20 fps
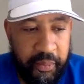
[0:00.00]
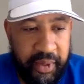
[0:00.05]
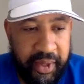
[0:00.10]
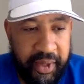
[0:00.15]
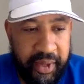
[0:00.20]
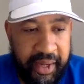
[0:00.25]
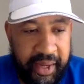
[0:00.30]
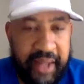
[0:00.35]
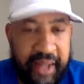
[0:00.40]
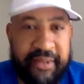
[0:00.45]

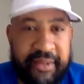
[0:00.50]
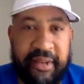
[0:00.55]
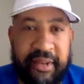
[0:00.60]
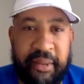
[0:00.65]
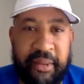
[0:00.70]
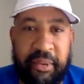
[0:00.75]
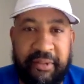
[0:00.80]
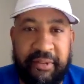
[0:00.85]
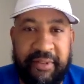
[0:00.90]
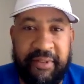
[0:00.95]
get to
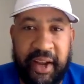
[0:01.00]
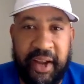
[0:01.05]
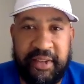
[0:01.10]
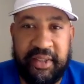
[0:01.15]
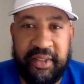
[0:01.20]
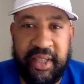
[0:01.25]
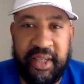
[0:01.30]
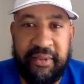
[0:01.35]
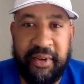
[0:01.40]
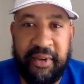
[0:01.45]

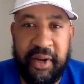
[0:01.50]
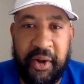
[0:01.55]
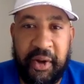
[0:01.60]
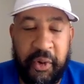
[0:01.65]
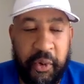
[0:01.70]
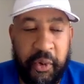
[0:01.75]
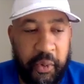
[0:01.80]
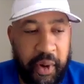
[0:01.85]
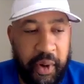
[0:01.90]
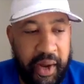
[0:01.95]
perfection. Even
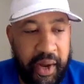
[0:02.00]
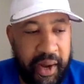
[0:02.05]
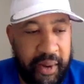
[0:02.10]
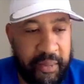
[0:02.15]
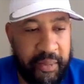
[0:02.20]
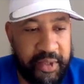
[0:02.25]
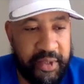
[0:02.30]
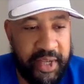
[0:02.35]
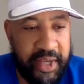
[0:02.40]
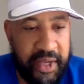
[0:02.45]
though,
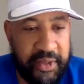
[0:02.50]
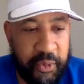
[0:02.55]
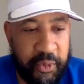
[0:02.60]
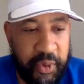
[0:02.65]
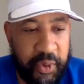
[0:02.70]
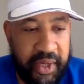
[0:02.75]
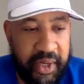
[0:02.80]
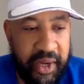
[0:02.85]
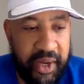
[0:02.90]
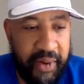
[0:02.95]
Jess,
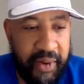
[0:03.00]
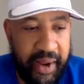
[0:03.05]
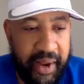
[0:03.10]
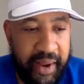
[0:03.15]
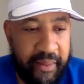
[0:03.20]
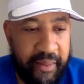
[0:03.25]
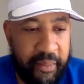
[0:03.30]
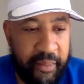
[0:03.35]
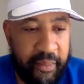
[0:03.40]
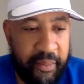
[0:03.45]
we know
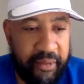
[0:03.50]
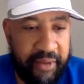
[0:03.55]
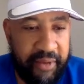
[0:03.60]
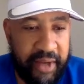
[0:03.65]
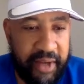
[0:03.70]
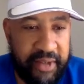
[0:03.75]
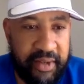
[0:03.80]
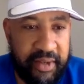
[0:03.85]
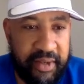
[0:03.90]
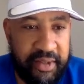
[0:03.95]
that
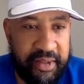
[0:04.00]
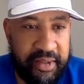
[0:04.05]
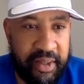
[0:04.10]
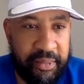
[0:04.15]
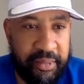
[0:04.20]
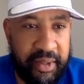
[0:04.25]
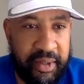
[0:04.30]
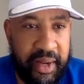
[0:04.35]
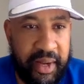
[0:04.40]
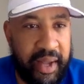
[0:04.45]
perfection is
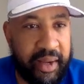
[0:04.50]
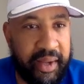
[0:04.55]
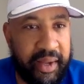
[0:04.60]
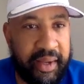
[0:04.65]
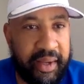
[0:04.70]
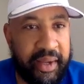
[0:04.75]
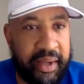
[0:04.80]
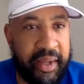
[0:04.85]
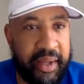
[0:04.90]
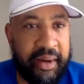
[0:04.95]
something that
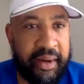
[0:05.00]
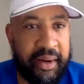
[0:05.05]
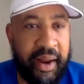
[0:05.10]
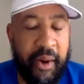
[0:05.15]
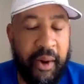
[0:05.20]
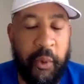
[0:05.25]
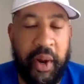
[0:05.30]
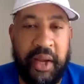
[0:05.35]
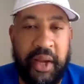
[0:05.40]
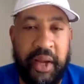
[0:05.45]
can get in
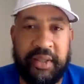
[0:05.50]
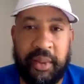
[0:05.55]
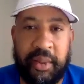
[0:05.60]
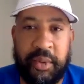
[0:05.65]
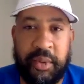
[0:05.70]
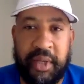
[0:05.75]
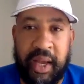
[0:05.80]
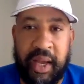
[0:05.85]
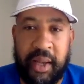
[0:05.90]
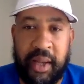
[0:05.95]
our way
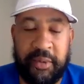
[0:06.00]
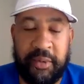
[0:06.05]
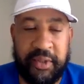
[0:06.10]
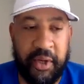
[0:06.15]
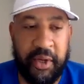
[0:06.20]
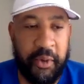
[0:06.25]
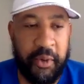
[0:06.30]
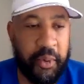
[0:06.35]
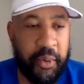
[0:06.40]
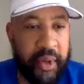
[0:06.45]
sometimes.
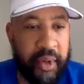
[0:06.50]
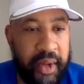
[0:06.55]
So,